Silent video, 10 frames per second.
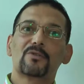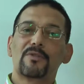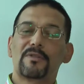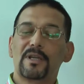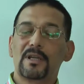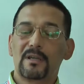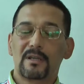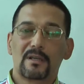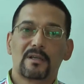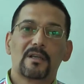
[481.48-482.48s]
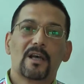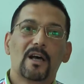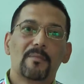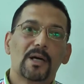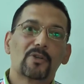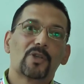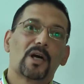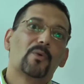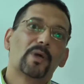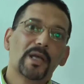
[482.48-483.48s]
to think about
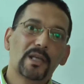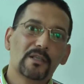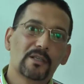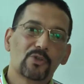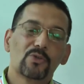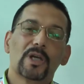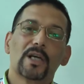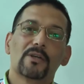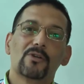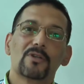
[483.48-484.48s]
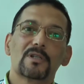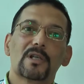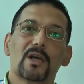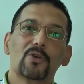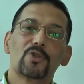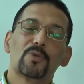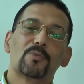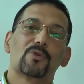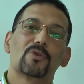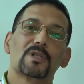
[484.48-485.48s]
a way to diagnose
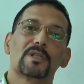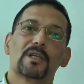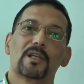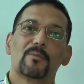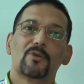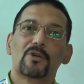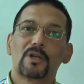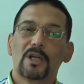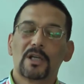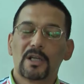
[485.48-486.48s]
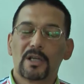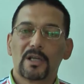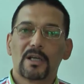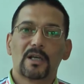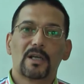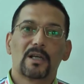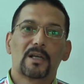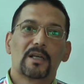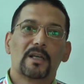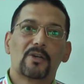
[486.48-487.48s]
osteoporosis in a more
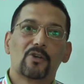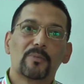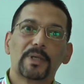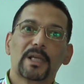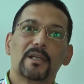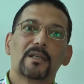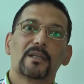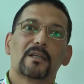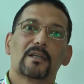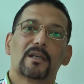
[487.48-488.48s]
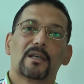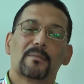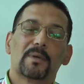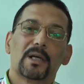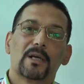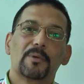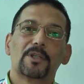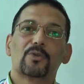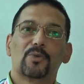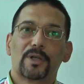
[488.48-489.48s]
economically
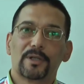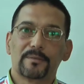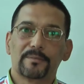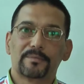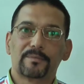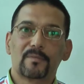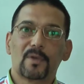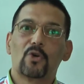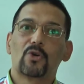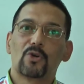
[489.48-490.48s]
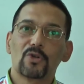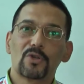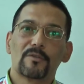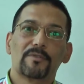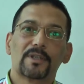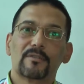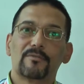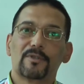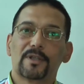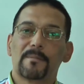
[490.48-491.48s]
better way or
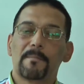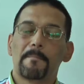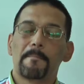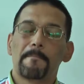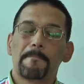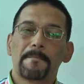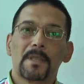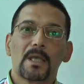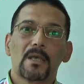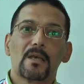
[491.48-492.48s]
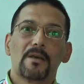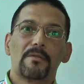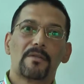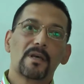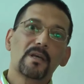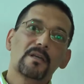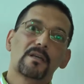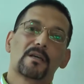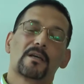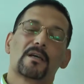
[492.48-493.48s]
cost-effective way. They